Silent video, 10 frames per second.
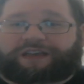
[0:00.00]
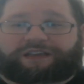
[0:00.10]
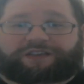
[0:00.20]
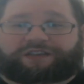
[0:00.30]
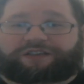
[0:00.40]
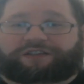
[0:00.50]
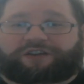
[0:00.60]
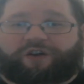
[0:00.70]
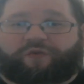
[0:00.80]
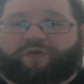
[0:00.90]
It's,
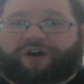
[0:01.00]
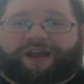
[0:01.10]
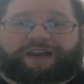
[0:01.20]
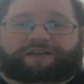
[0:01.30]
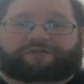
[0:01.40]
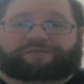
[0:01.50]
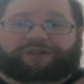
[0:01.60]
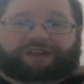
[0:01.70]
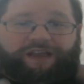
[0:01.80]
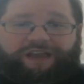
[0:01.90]
one I'd never
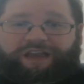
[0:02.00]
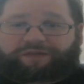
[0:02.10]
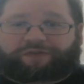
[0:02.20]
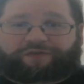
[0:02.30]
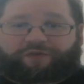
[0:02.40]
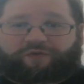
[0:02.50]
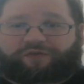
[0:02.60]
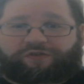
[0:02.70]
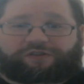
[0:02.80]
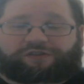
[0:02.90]
played
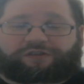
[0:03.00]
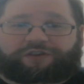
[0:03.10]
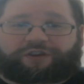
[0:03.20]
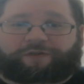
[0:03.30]
before.